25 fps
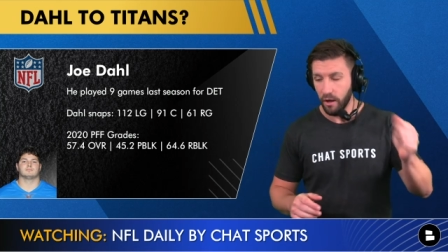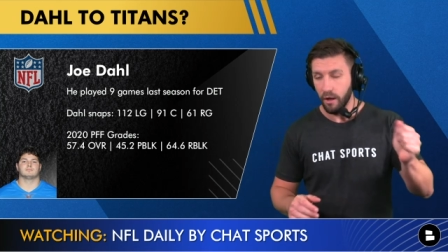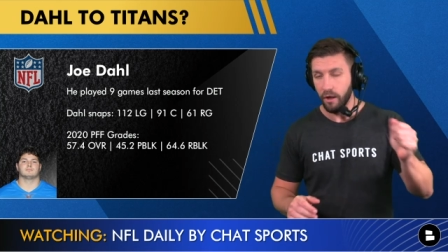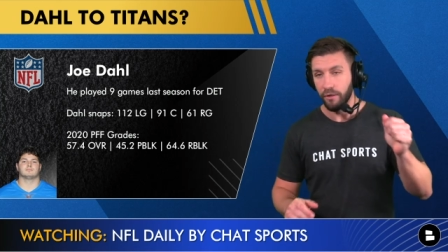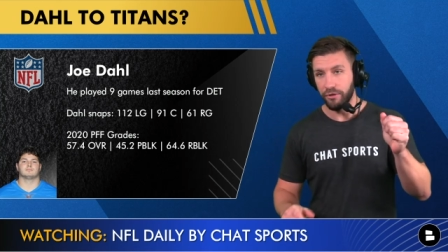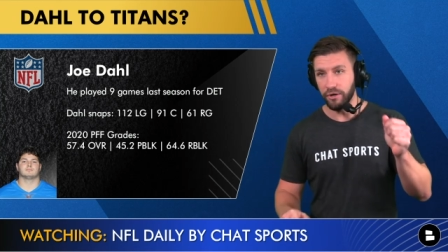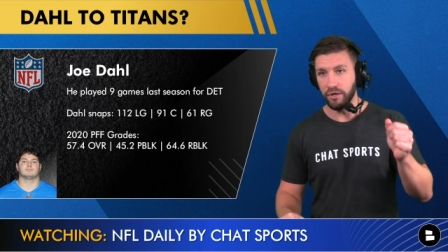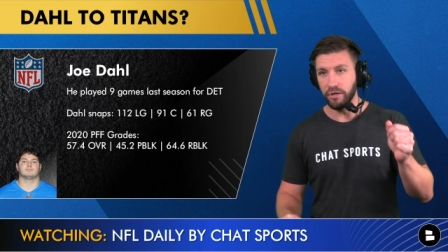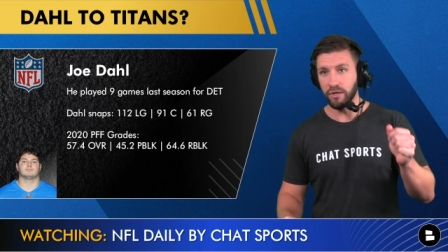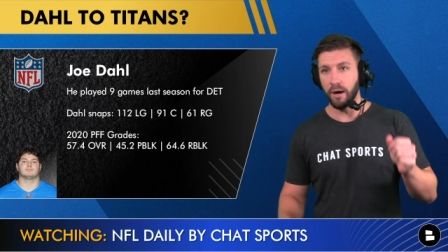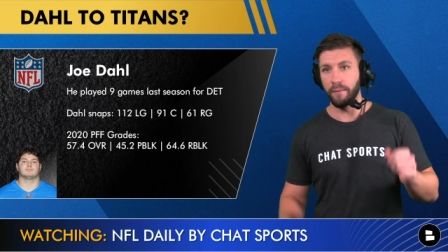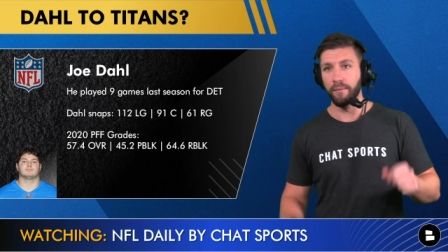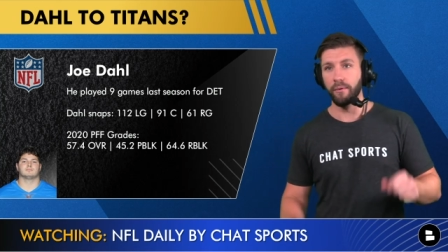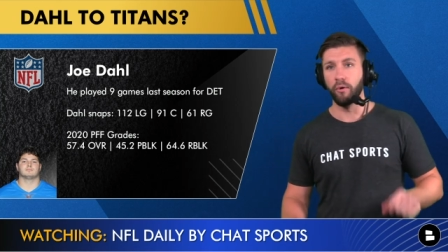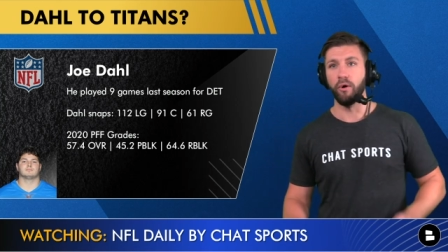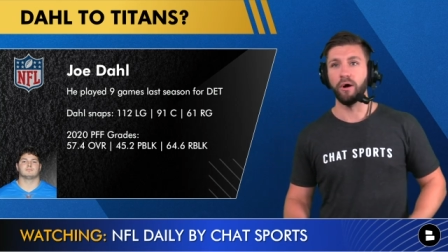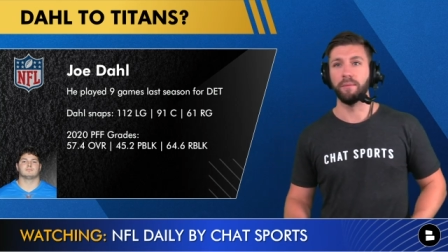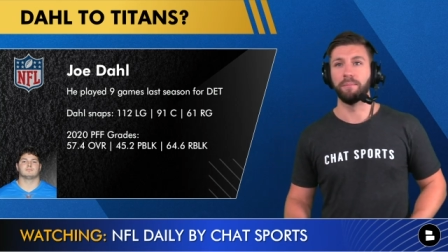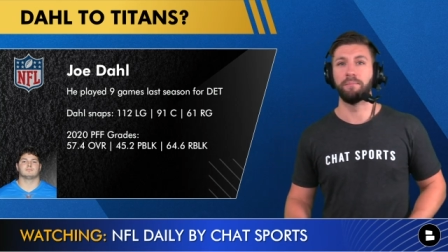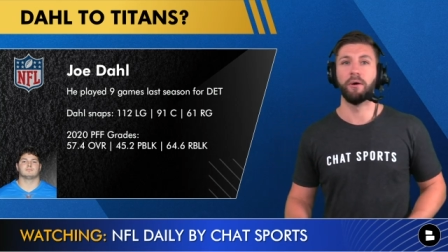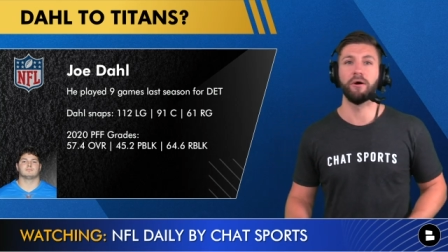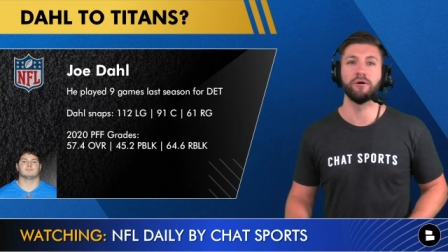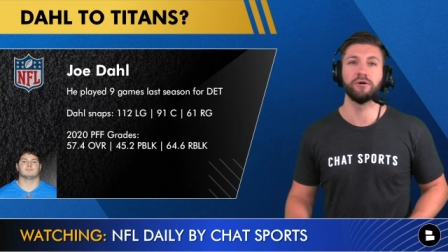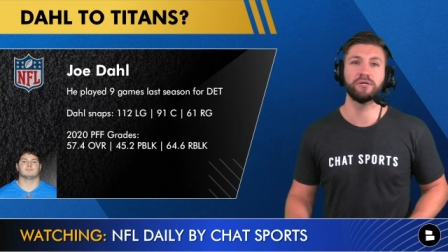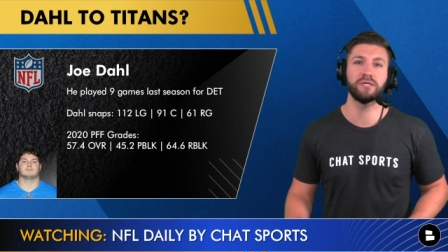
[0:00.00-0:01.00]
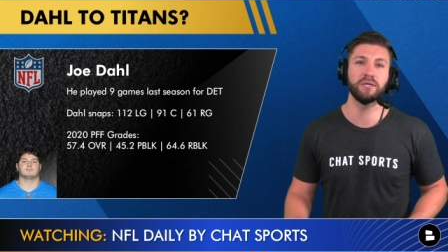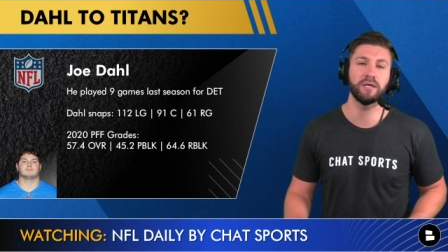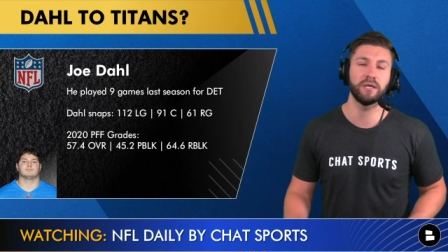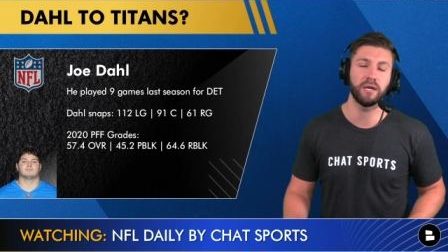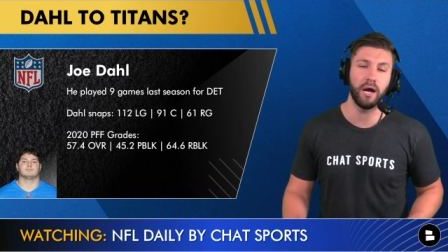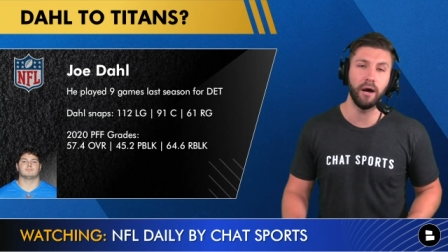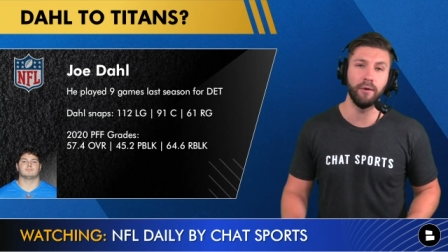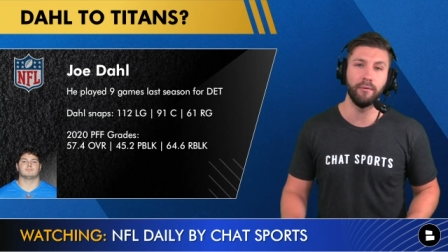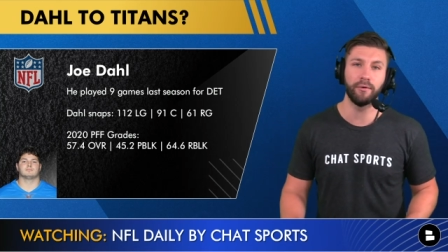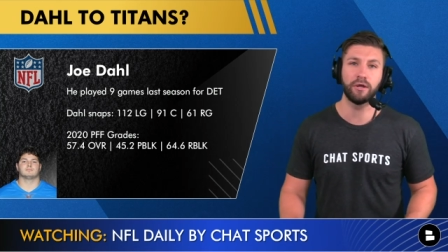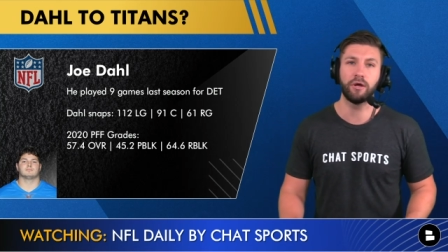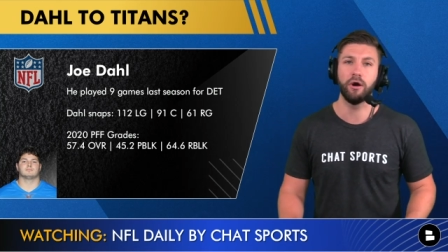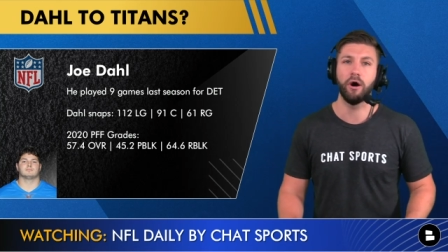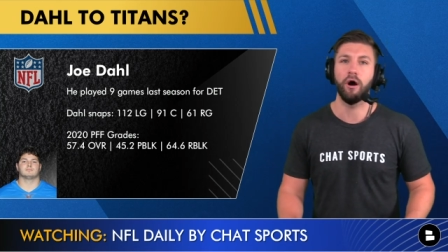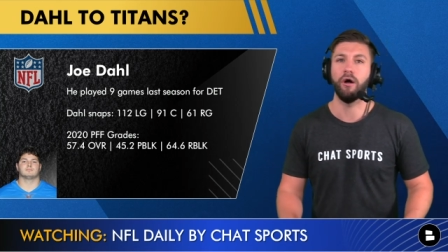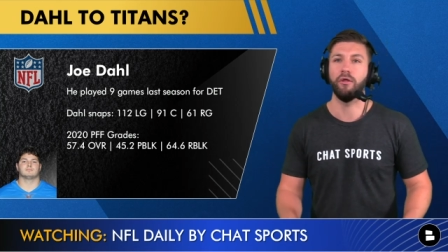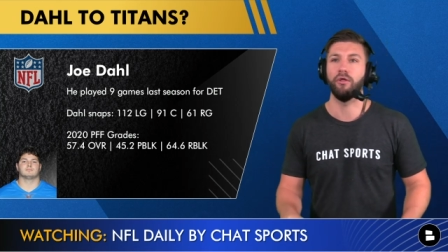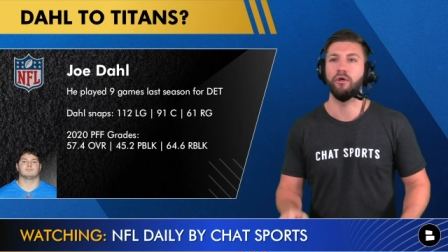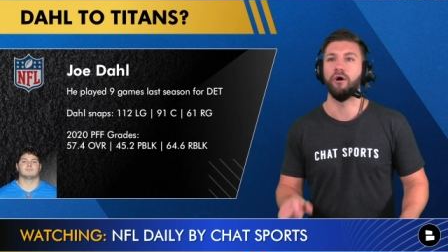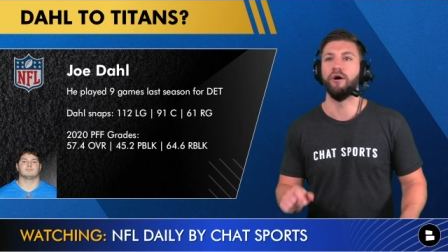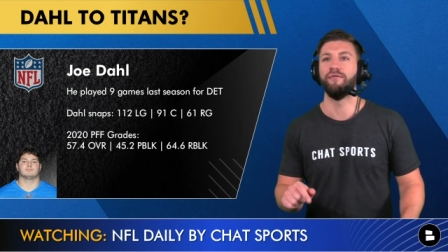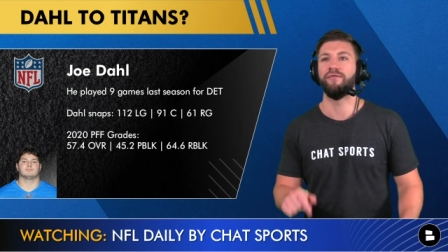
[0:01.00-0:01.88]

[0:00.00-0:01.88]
The number one person that I would call, though,